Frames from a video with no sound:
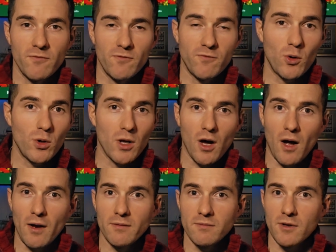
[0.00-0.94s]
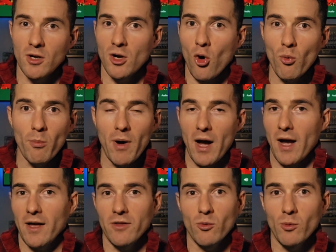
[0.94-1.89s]
full on, go
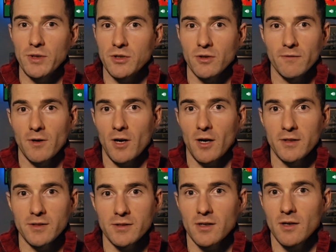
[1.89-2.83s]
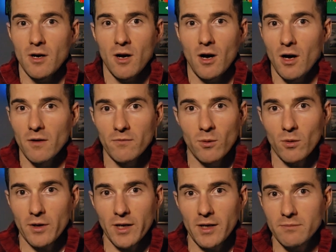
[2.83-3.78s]
buy The Wizard of Oz on
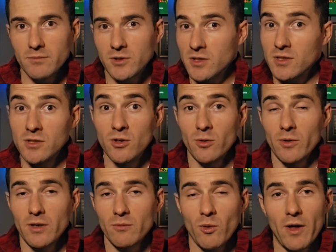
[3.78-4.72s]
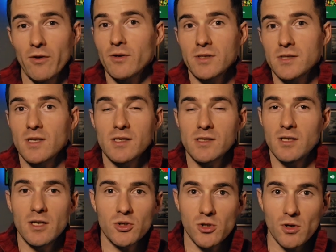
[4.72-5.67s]
4K. Just do it. Whether it's this
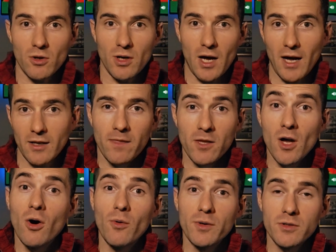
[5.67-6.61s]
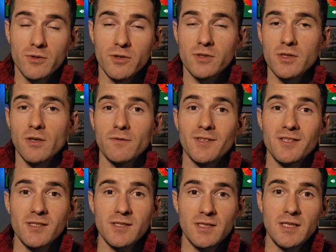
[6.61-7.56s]
edition or not, you owe it to yourself to
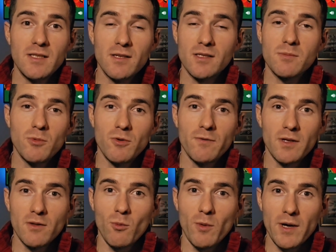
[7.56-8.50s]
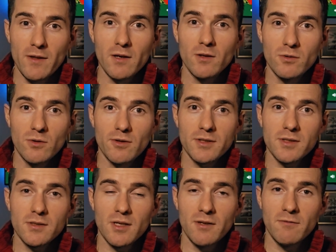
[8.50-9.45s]
see this movie the way that it
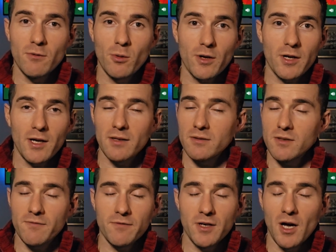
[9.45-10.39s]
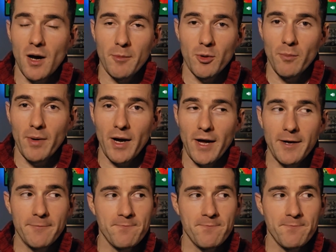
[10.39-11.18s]
looks in 4K. It's a phenomenal buy.